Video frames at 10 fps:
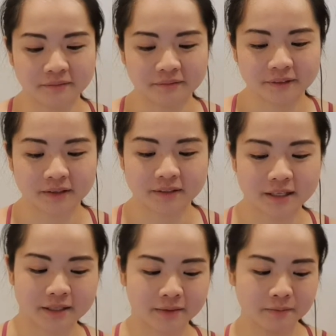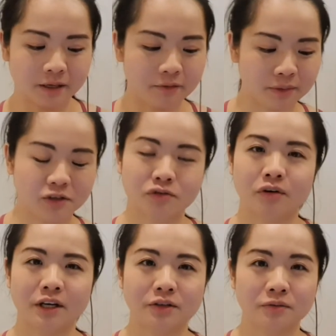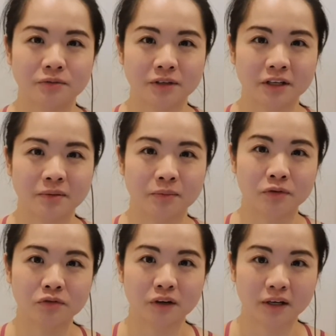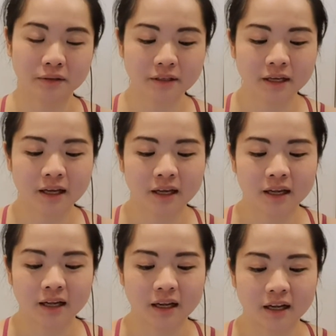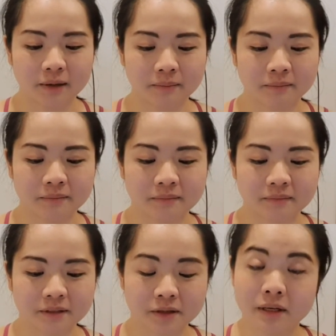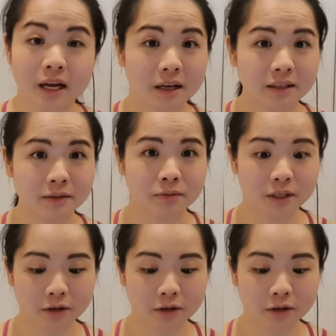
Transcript: because that's what I've been trying to really improve on. So yeah, it's really